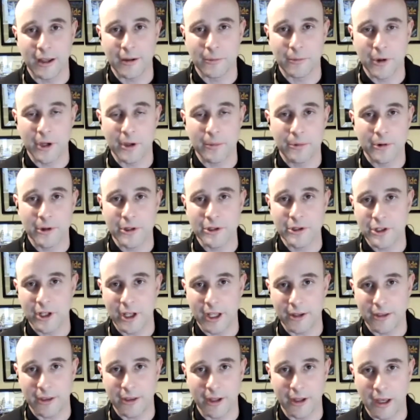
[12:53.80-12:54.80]
we
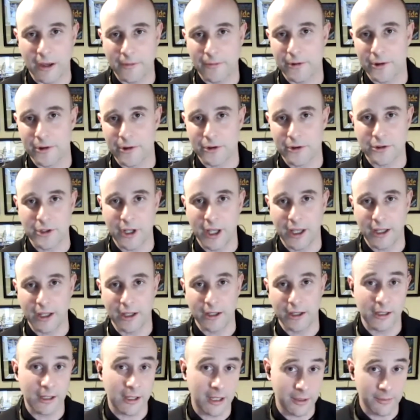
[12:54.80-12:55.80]
appreciate the efforts you're taking
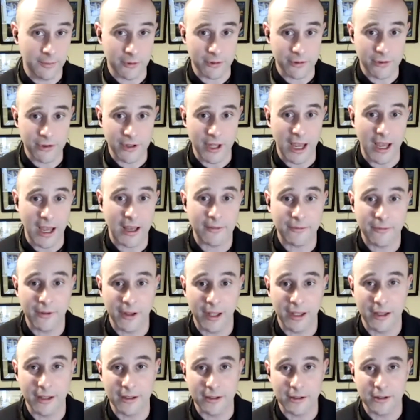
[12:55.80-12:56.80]
to keep your staff
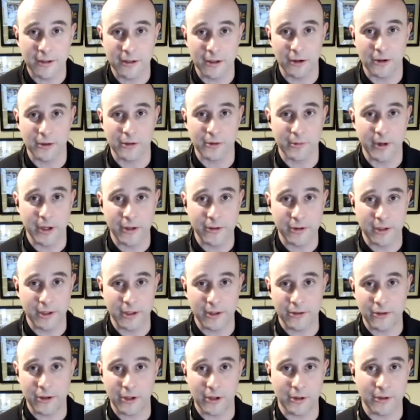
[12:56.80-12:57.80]
and the
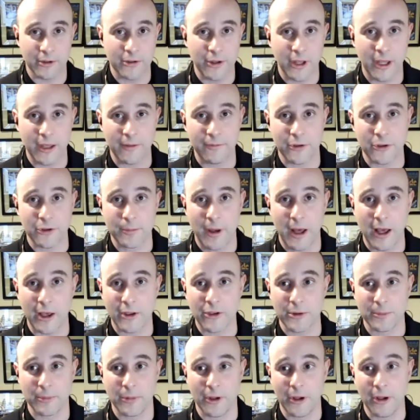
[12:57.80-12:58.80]
residents here as safe as
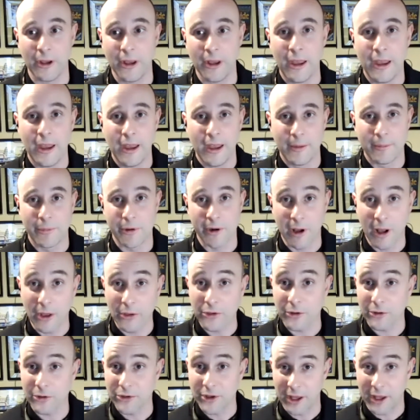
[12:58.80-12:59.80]
possible. But
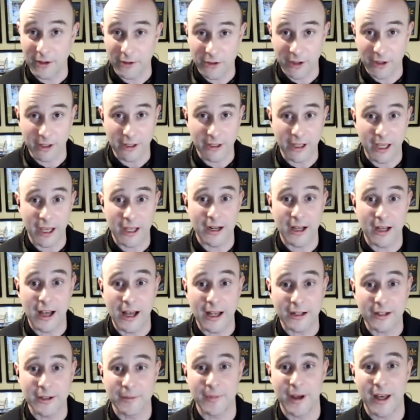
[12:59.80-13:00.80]
also sounds like you got a
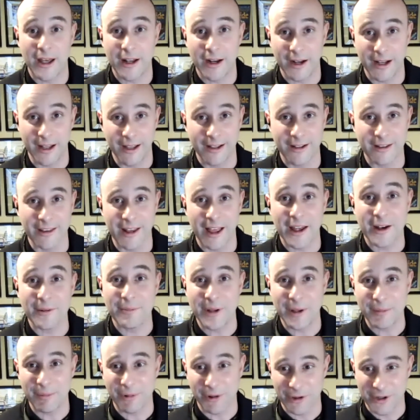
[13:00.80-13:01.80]
hot commodity. A lot of
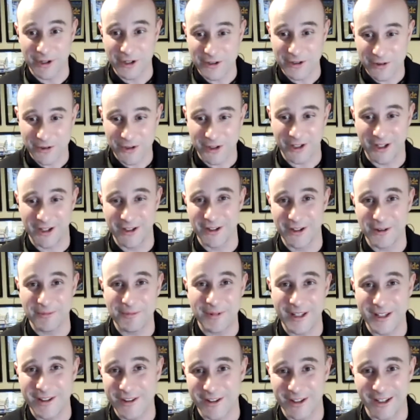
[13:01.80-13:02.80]
people are interested in your
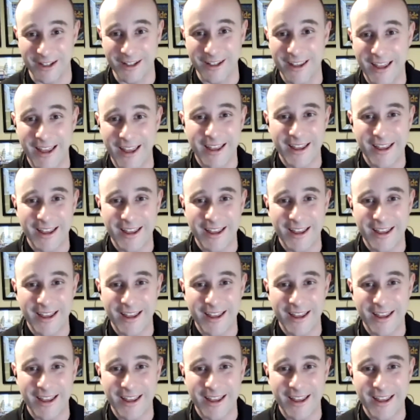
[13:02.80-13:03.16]
pizza.